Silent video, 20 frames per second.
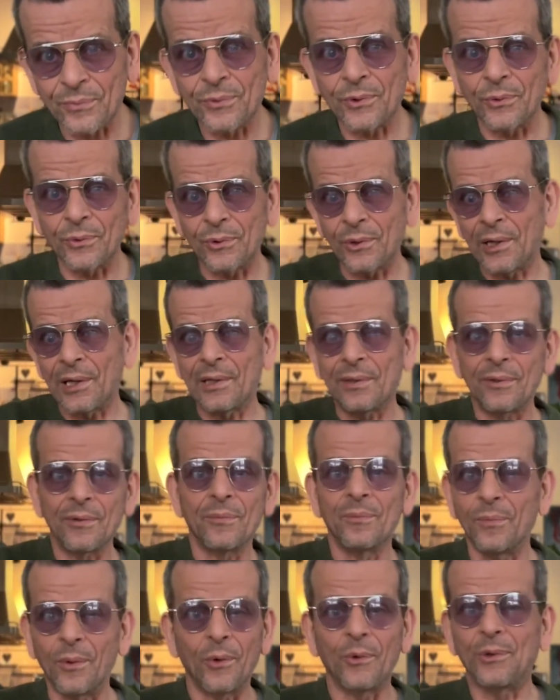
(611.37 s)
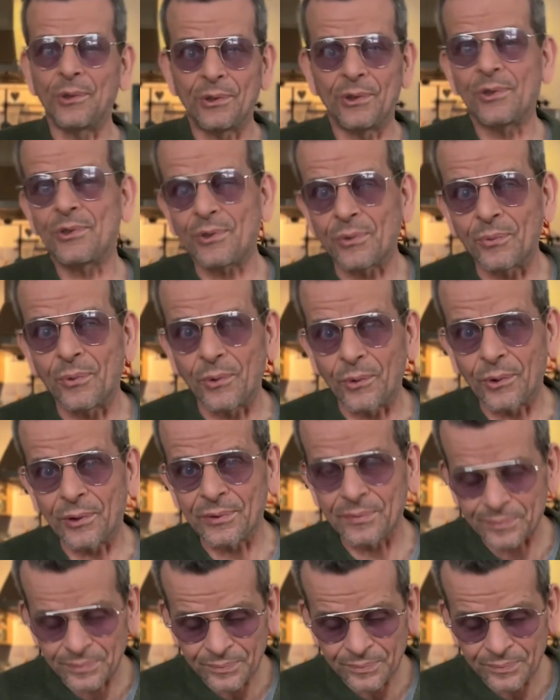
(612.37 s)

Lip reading: So you get more than just the water.